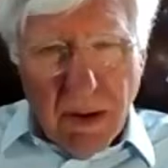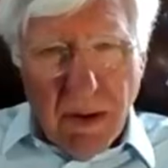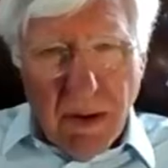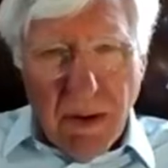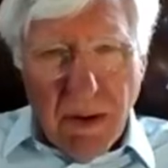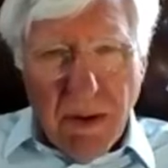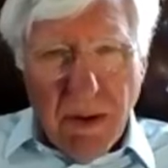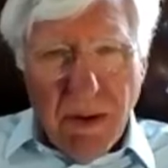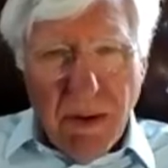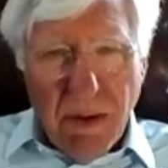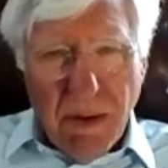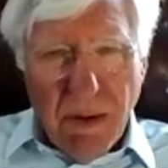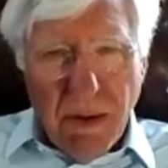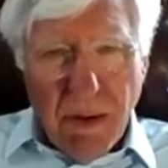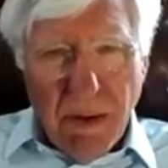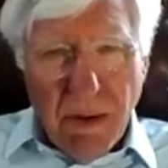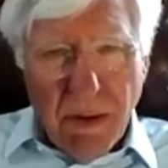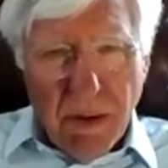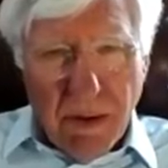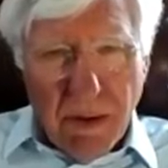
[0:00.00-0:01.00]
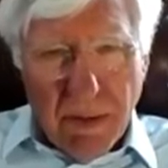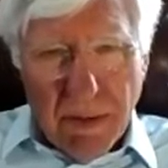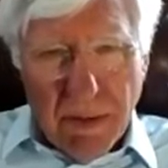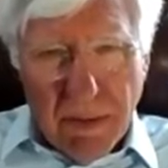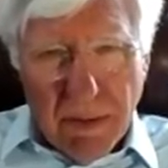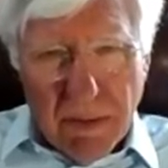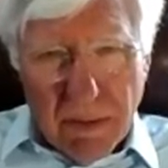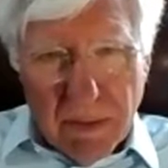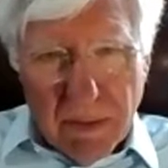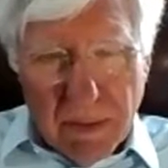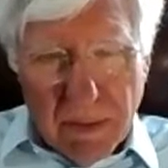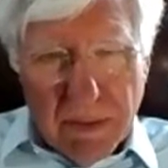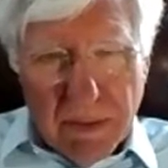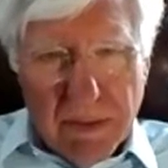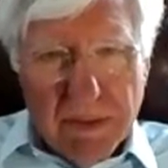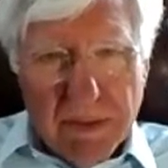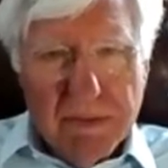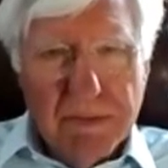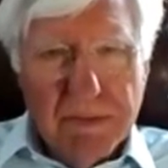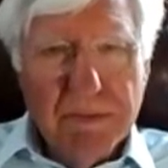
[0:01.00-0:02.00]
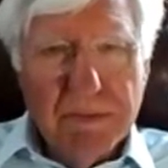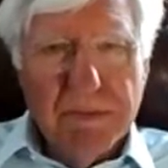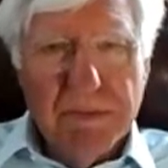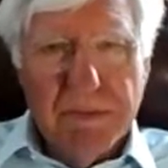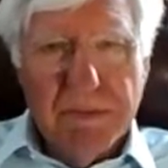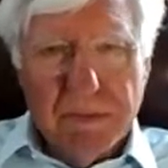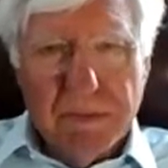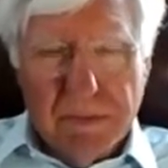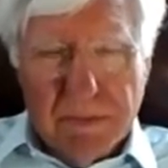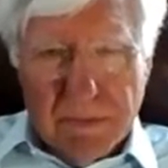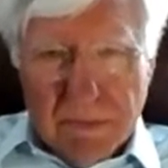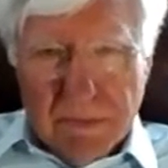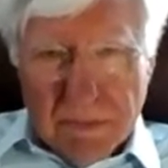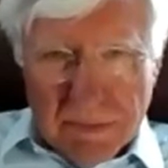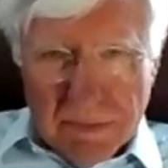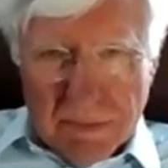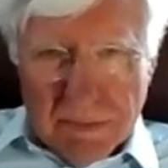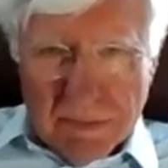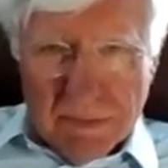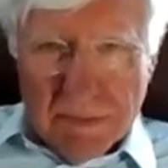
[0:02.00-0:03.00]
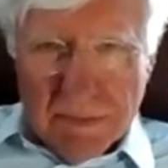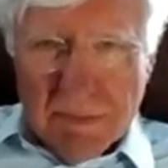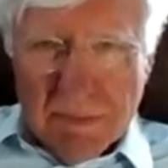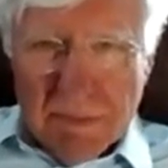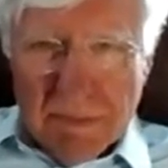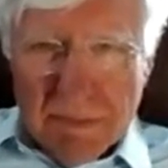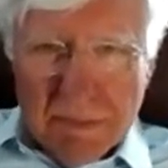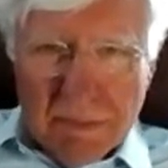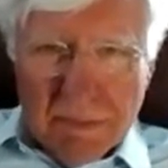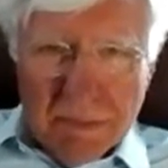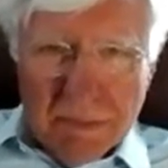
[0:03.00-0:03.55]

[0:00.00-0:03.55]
(silent)